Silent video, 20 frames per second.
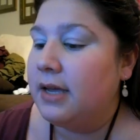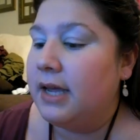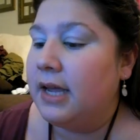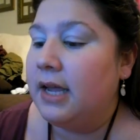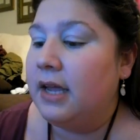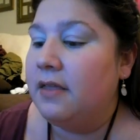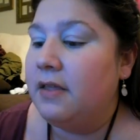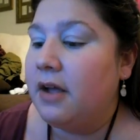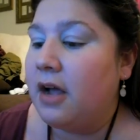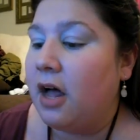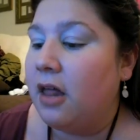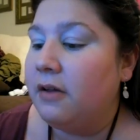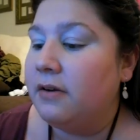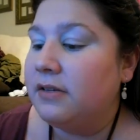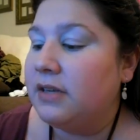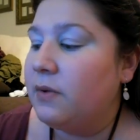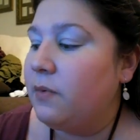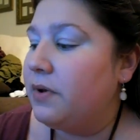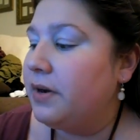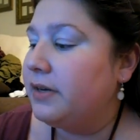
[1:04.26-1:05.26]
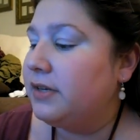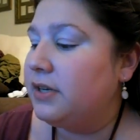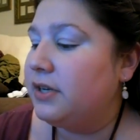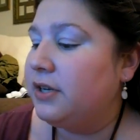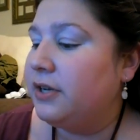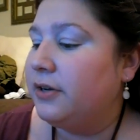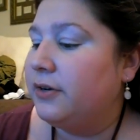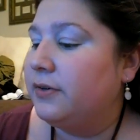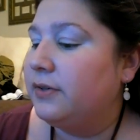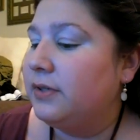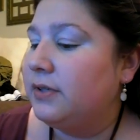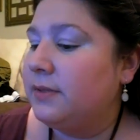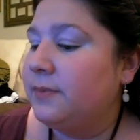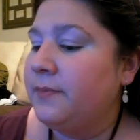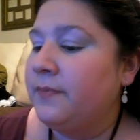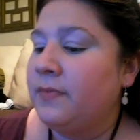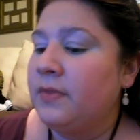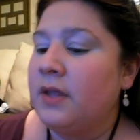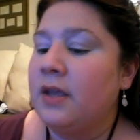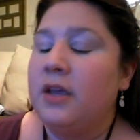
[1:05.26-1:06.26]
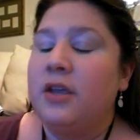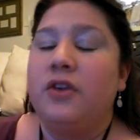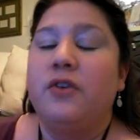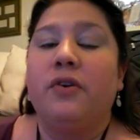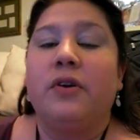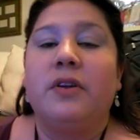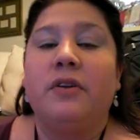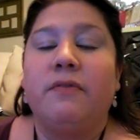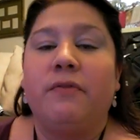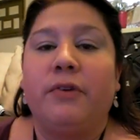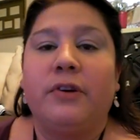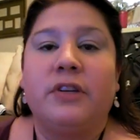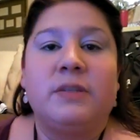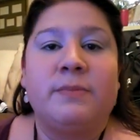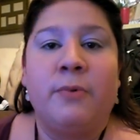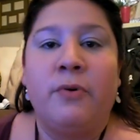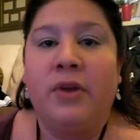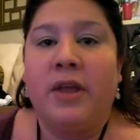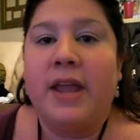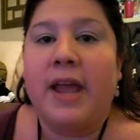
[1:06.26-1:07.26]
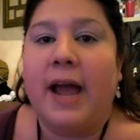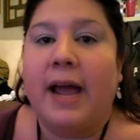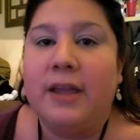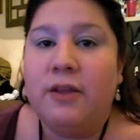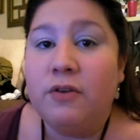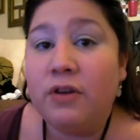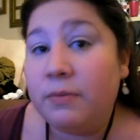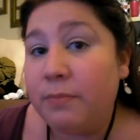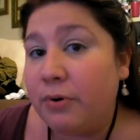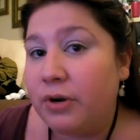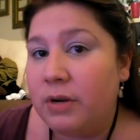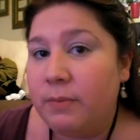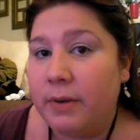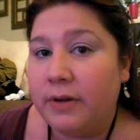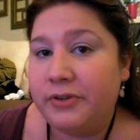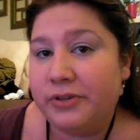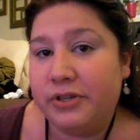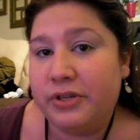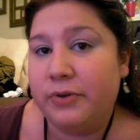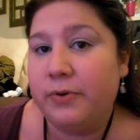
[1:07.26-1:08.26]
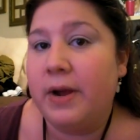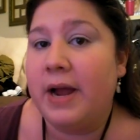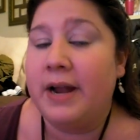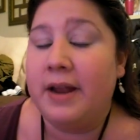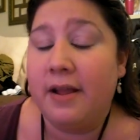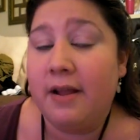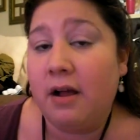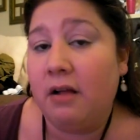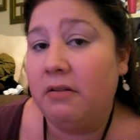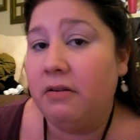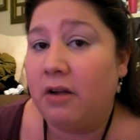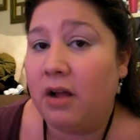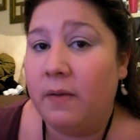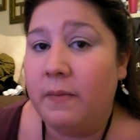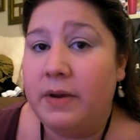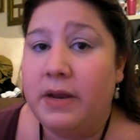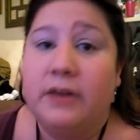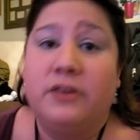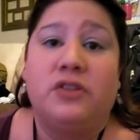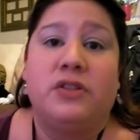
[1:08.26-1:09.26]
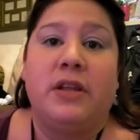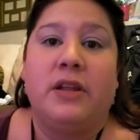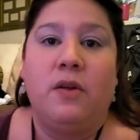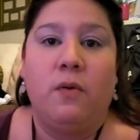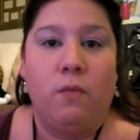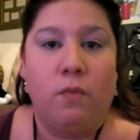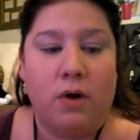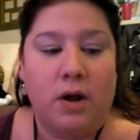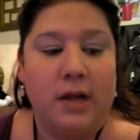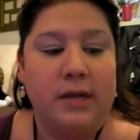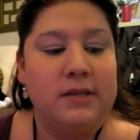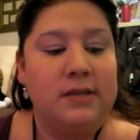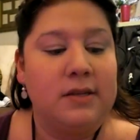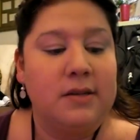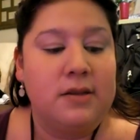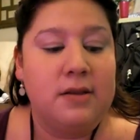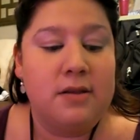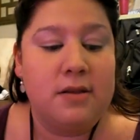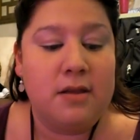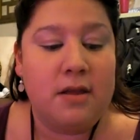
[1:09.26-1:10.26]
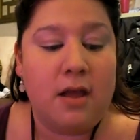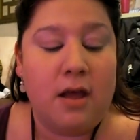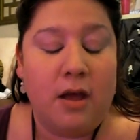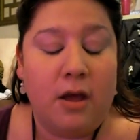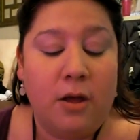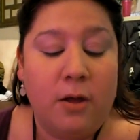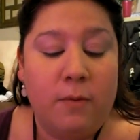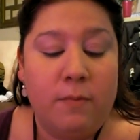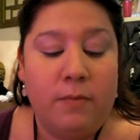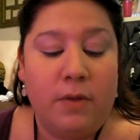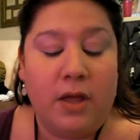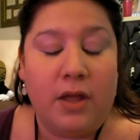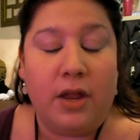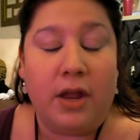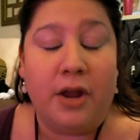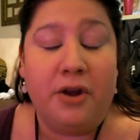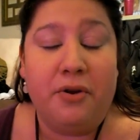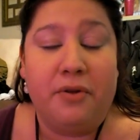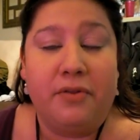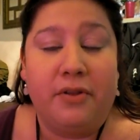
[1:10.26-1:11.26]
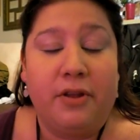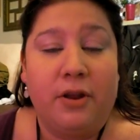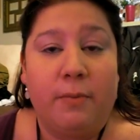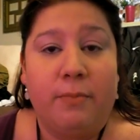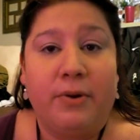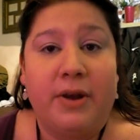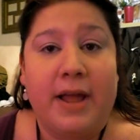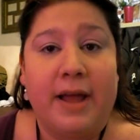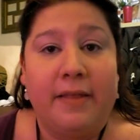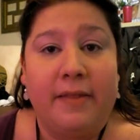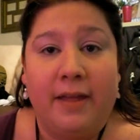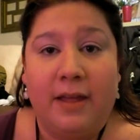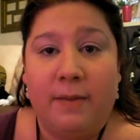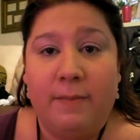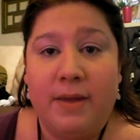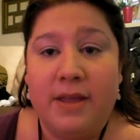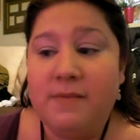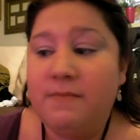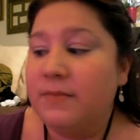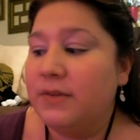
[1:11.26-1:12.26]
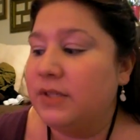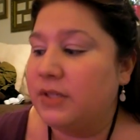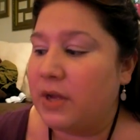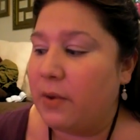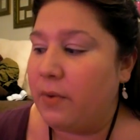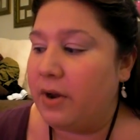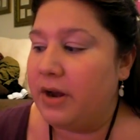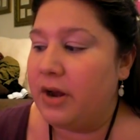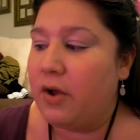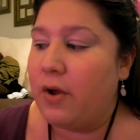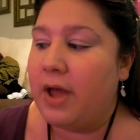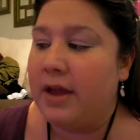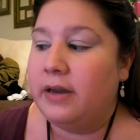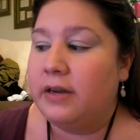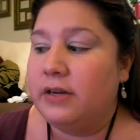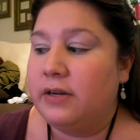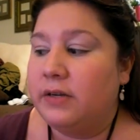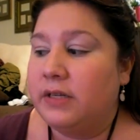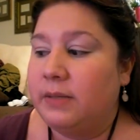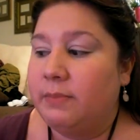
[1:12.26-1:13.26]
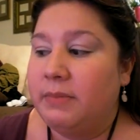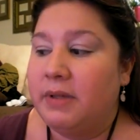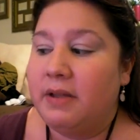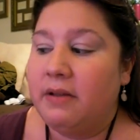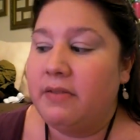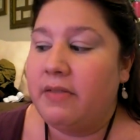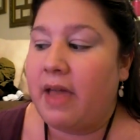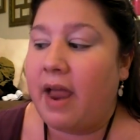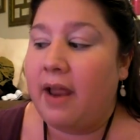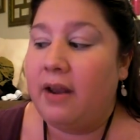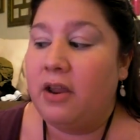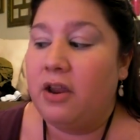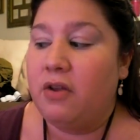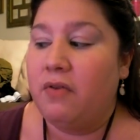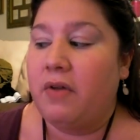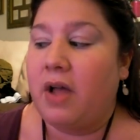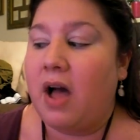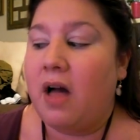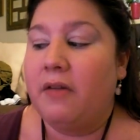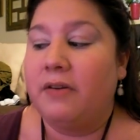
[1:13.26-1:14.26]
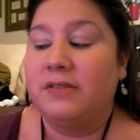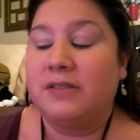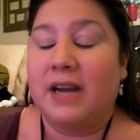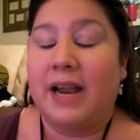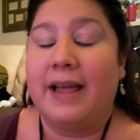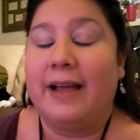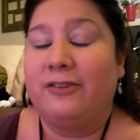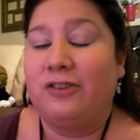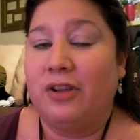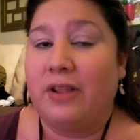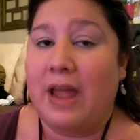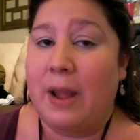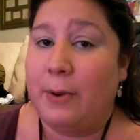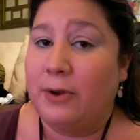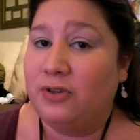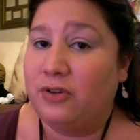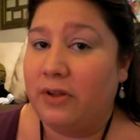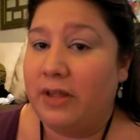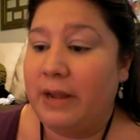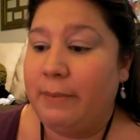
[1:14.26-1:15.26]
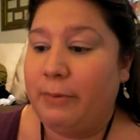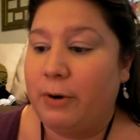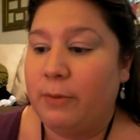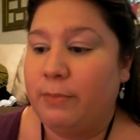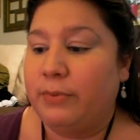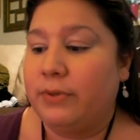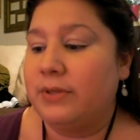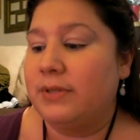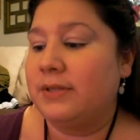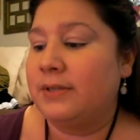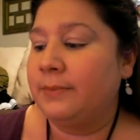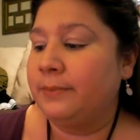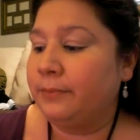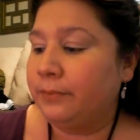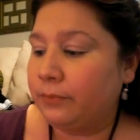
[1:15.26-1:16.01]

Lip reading: And the colors I wanted to use, you could, for a smoky eye, you can pretty much do any color combination that you want. I know that you're a brunette like me, so I wanted to go ahead and do something that, you know, the colors that I actually like, which are like purples.